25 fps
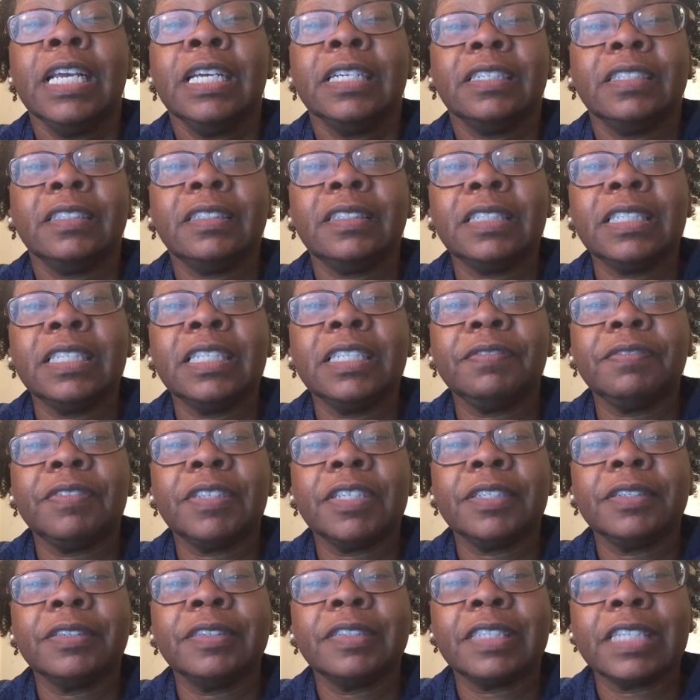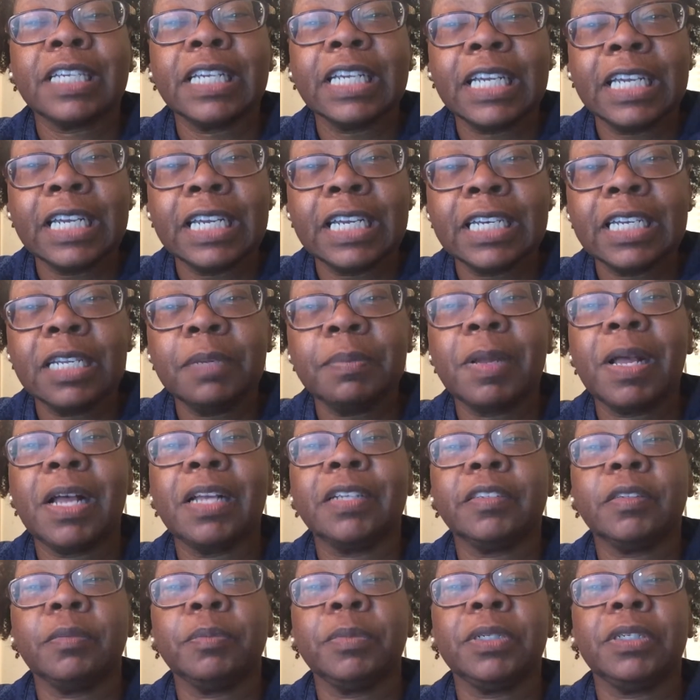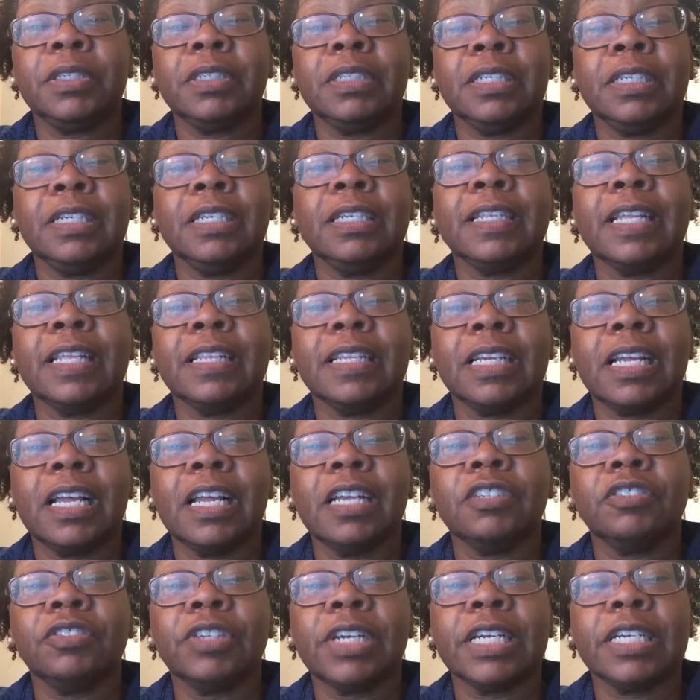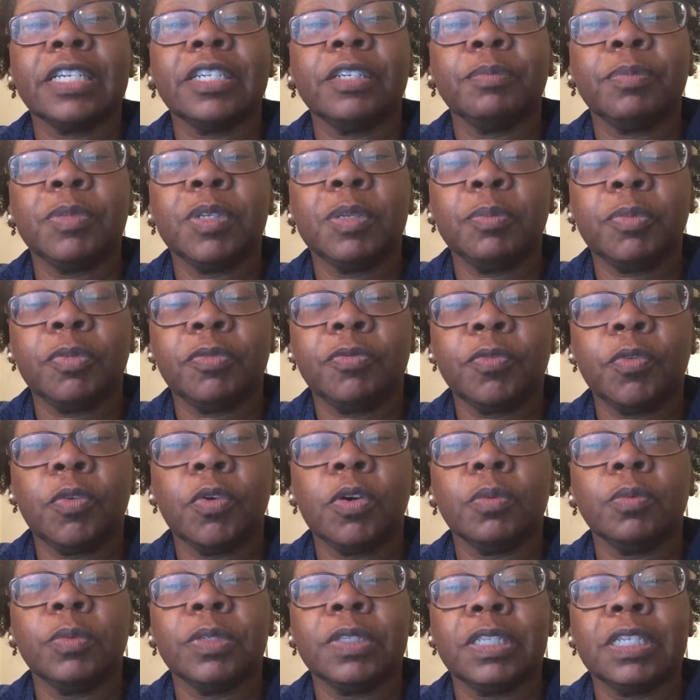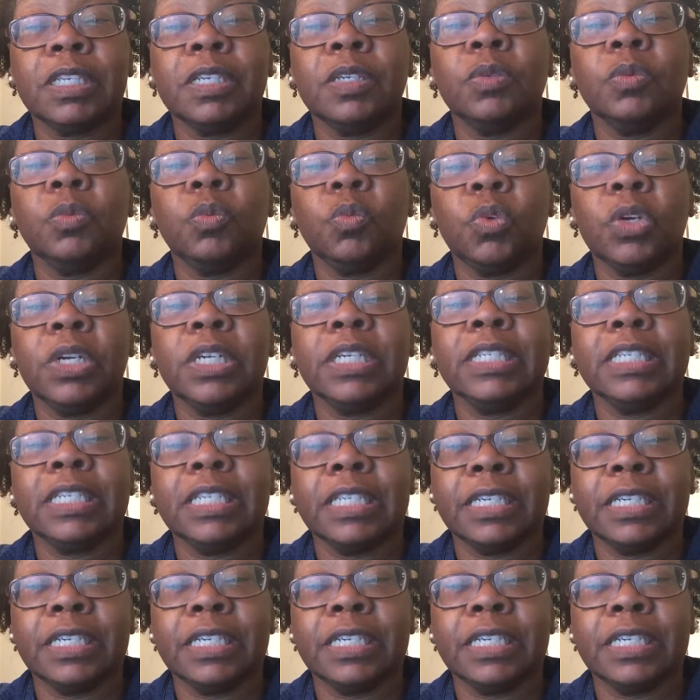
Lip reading: to see if there is any possibility that the contract could be performed within 1